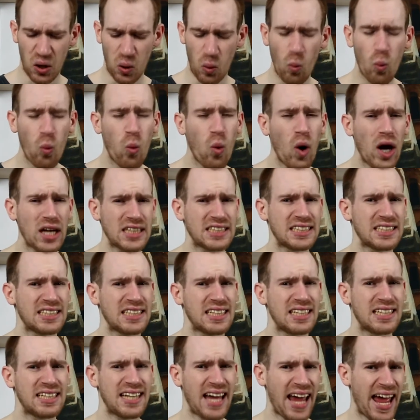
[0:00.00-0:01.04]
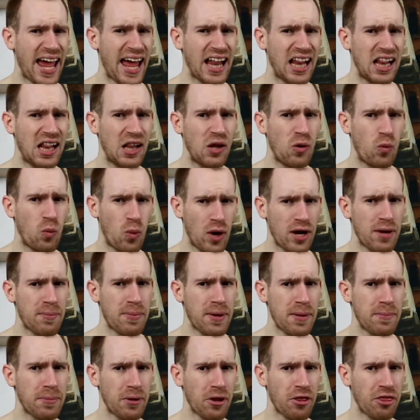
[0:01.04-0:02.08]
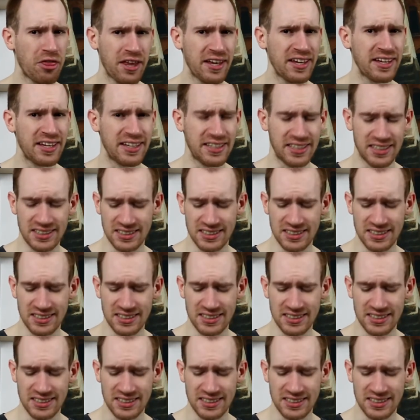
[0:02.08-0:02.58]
What the hell were the people thinking?